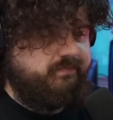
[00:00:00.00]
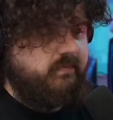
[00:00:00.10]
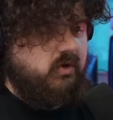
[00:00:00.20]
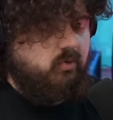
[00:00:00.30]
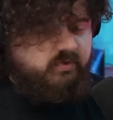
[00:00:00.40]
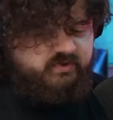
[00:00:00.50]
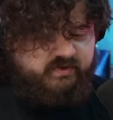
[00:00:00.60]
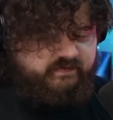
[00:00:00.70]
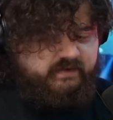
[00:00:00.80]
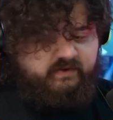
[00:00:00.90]
almost looks
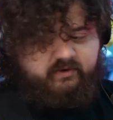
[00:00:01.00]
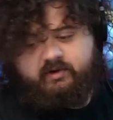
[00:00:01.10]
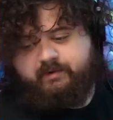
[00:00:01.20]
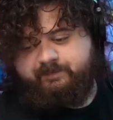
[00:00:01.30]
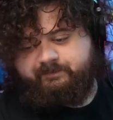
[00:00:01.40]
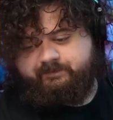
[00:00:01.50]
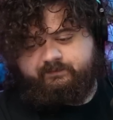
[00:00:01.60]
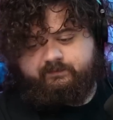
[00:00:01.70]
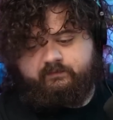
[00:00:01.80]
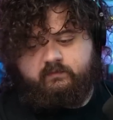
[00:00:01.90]
feathered.
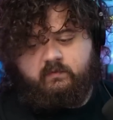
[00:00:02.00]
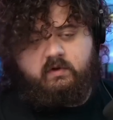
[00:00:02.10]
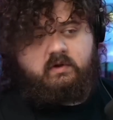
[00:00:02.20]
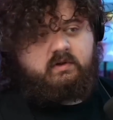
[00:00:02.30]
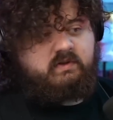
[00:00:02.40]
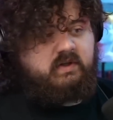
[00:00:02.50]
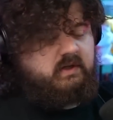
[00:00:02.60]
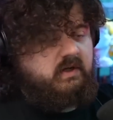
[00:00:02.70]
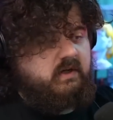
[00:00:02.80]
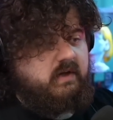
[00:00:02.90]
It's like
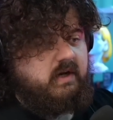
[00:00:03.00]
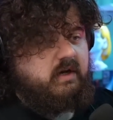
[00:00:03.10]
the hair